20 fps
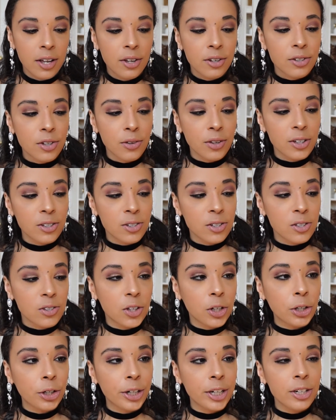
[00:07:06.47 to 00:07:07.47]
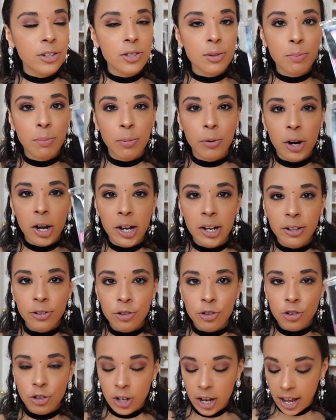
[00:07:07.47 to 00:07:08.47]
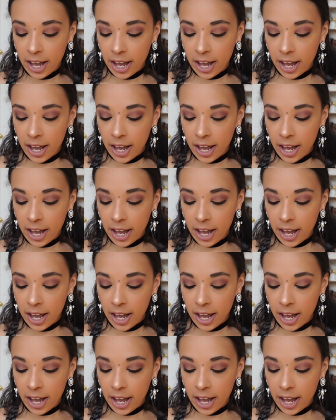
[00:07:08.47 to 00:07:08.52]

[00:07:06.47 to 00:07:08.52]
So this is the crease brush,